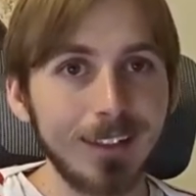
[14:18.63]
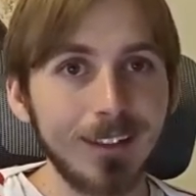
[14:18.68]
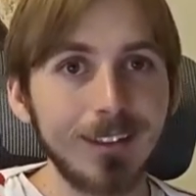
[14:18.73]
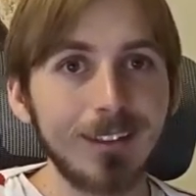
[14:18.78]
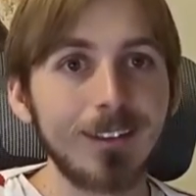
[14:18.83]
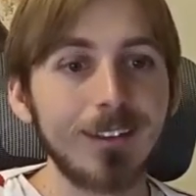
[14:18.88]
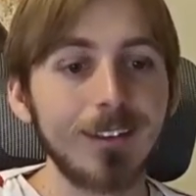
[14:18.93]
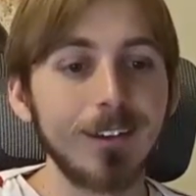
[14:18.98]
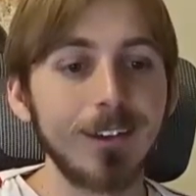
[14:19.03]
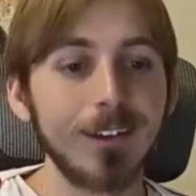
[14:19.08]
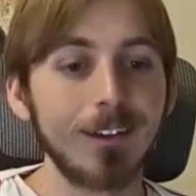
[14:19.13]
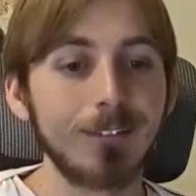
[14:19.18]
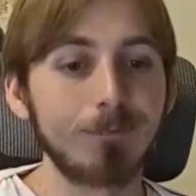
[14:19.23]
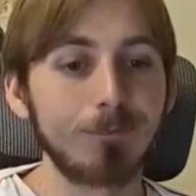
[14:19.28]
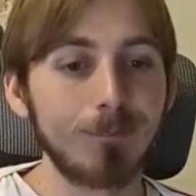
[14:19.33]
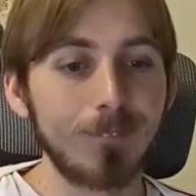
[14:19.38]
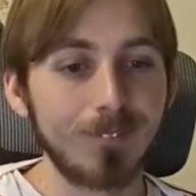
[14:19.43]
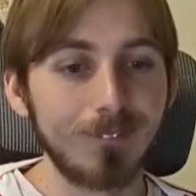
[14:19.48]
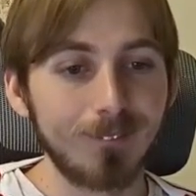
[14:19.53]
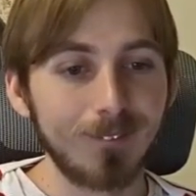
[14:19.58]
So
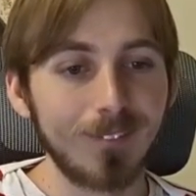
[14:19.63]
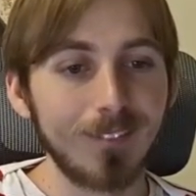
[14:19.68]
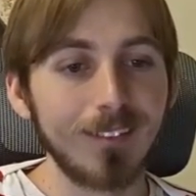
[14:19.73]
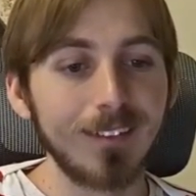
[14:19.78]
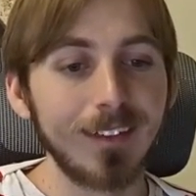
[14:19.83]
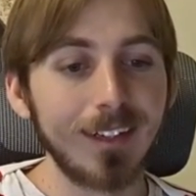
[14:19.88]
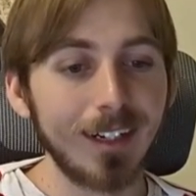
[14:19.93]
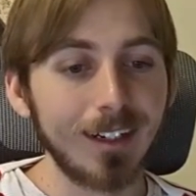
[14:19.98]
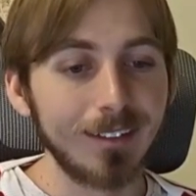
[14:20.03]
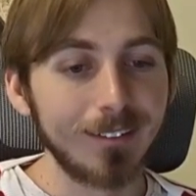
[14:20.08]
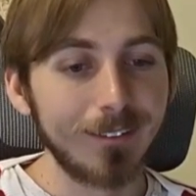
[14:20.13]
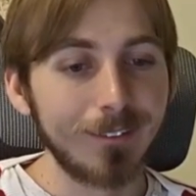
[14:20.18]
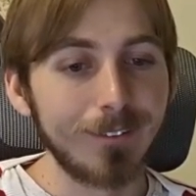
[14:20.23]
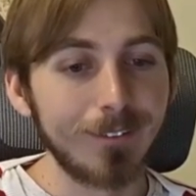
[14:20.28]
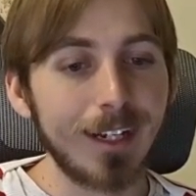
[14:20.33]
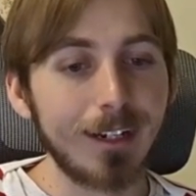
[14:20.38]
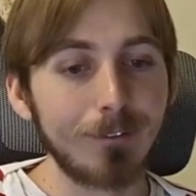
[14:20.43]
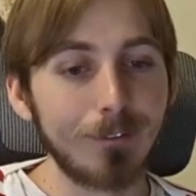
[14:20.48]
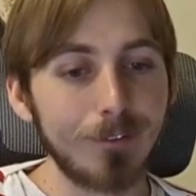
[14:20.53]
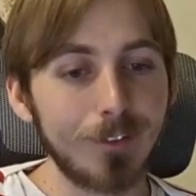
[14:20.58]
yeah, so
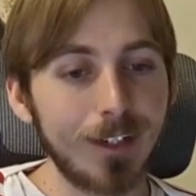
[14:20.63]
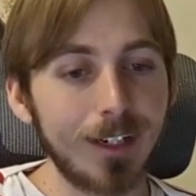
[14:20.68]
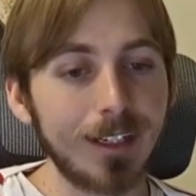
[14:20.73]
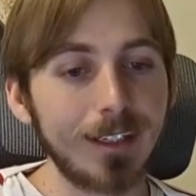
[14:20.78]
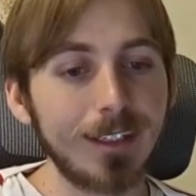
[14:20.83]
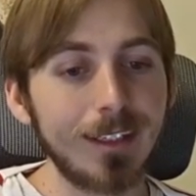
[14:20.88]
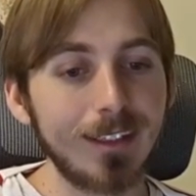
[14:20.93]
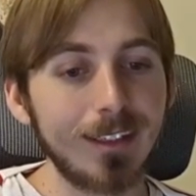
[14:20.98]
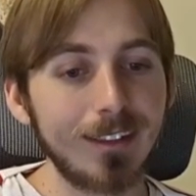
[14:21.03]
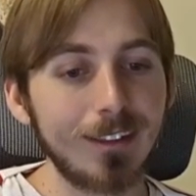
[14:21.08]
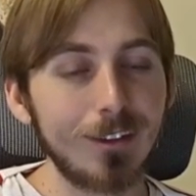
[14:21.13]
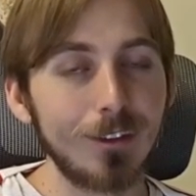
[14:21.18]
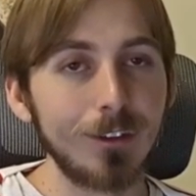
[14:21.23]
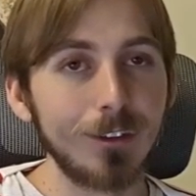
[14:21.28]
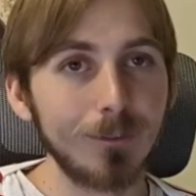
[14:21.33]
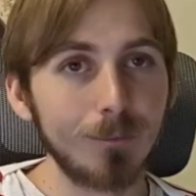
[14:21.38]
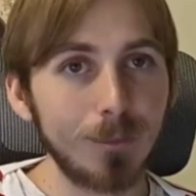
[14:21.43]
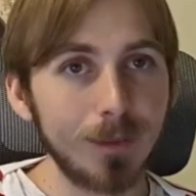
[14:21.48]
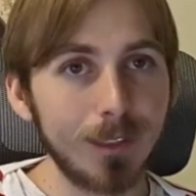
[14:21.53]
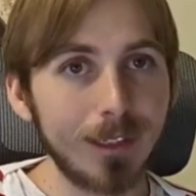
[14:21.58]
we have a buy-in
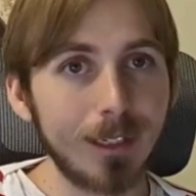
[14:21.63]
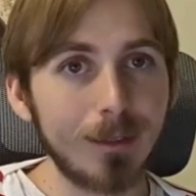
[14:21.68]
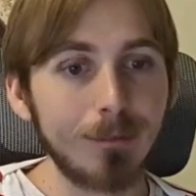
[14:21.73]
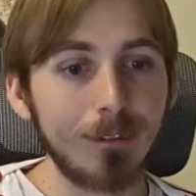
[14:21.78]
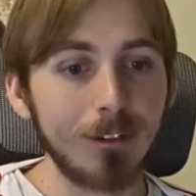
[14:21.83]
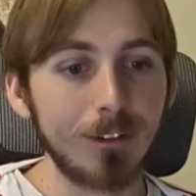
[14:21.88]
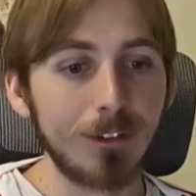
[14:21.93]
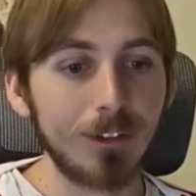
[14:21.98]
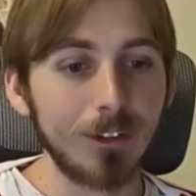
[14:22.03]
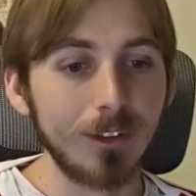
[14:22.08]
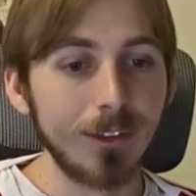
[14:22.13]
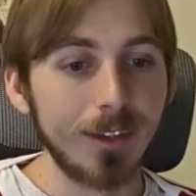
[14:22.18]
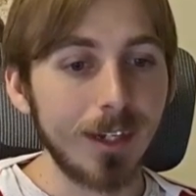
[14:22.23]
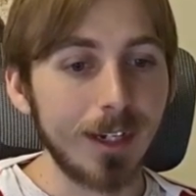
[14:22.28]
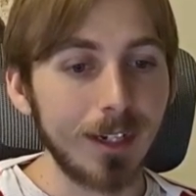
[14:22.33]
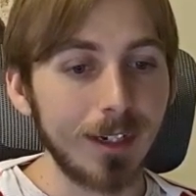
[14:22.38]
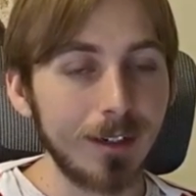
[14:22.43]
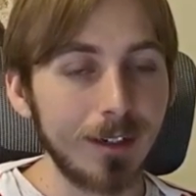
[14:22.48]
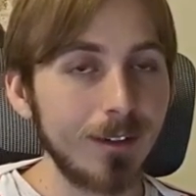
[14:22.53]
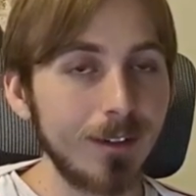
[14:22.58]
to be able to do
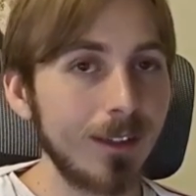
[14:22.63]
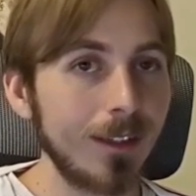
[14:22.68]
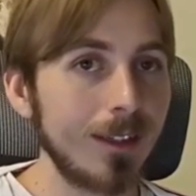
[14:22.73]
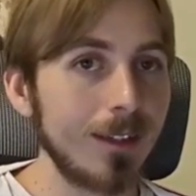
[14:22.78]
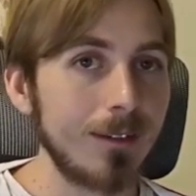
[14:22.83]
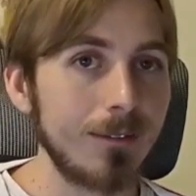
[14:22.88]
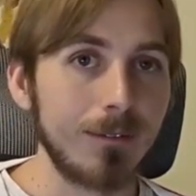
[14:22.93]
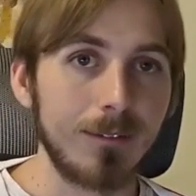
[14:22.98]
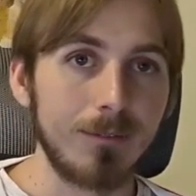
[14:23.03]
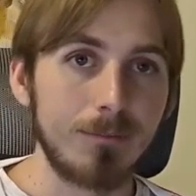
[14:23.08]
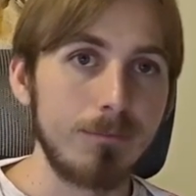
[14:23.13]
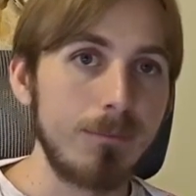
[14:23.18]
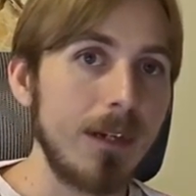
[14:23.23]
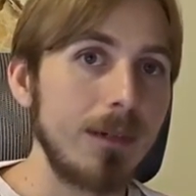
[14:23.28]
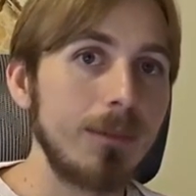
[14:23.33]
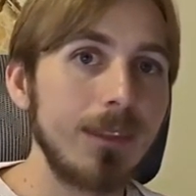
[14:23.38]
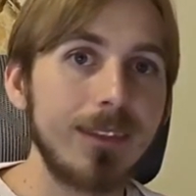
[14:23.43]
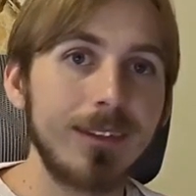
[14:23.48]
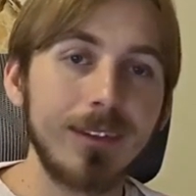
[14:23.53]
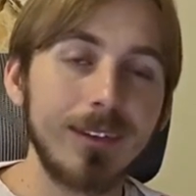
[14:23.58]
that.
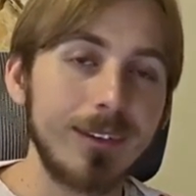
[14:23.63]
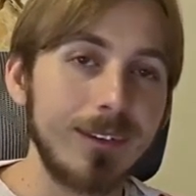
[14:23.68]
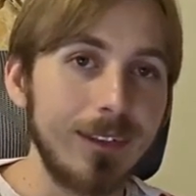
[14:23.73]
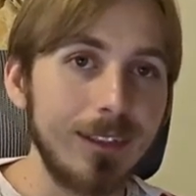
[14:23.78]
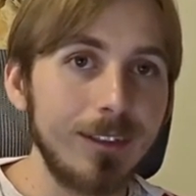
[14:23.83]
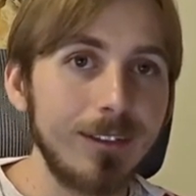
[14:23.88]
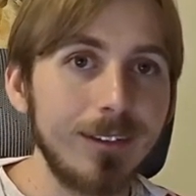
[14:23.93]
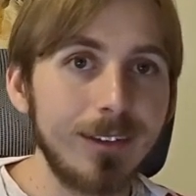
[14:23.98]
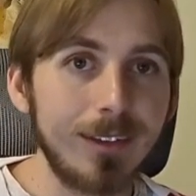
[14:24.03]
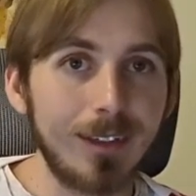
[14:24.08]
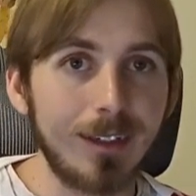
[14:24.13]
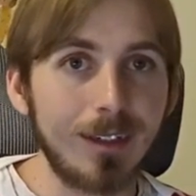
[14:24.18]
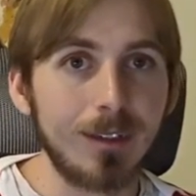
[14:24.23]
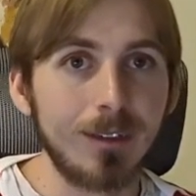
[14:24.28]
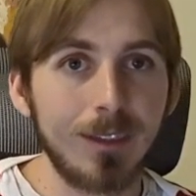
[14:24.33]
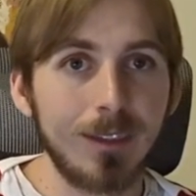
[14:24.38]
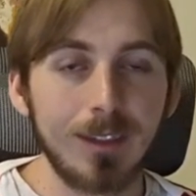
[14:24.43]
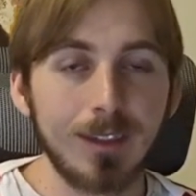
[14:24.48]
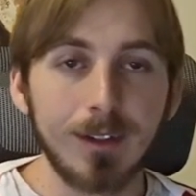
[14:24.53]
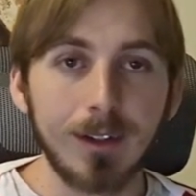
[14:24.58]
Maybe Cecilia
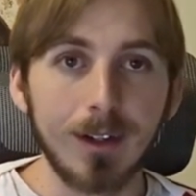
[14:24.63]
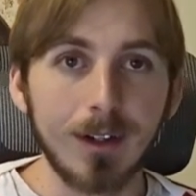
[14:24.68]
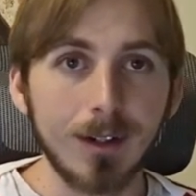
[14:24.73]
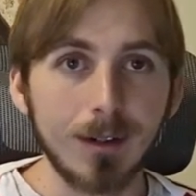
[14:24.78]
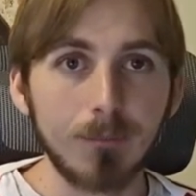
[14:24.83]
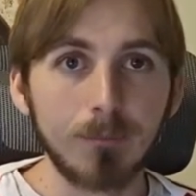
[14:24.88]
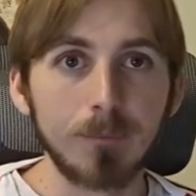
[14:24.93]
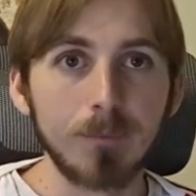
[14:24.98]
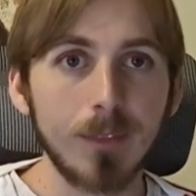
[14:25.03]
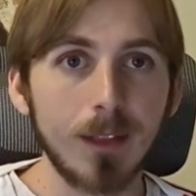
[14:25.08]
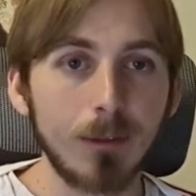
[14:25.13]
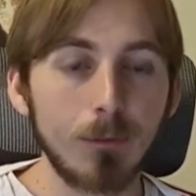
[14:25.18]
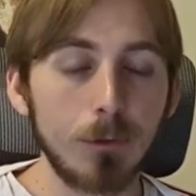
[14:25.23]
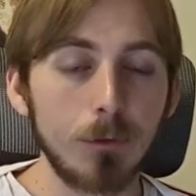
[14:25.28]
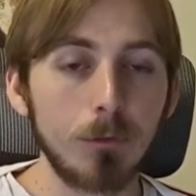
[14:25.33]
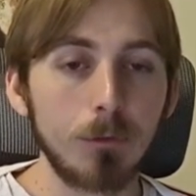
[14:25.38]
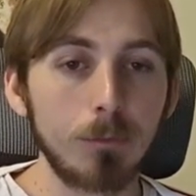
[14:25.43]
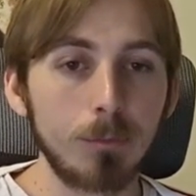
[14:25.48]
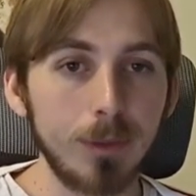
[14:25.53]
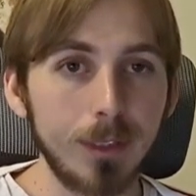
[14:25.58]

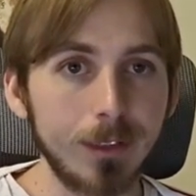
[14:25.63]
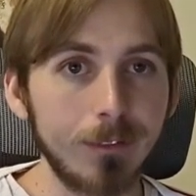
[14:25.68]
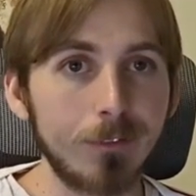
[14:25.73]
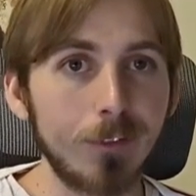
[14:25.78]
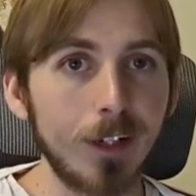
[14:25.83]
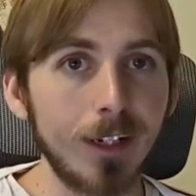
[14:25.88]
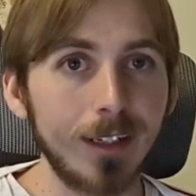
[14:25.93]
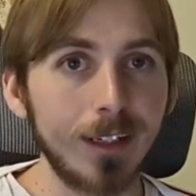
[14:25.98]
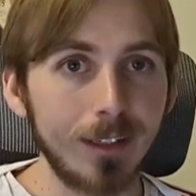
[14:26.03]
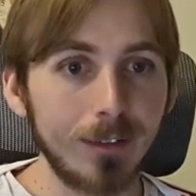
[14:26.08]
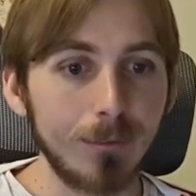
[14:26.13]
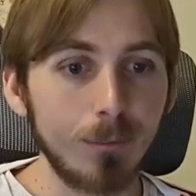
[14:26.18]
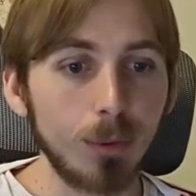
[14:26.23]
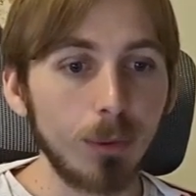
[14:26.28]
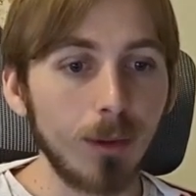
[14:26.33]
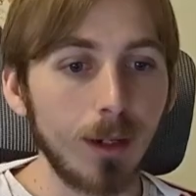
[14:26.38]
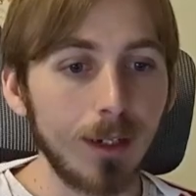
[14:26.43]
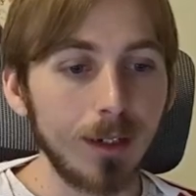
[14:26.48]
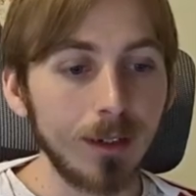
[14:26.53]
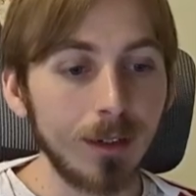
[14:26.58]
will be a buy-in
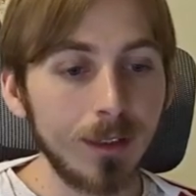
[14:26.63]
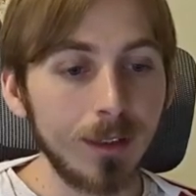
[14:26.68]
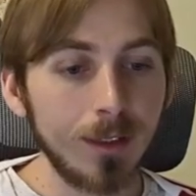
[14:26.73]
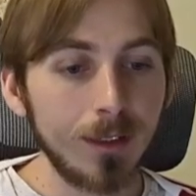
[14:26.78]
prior.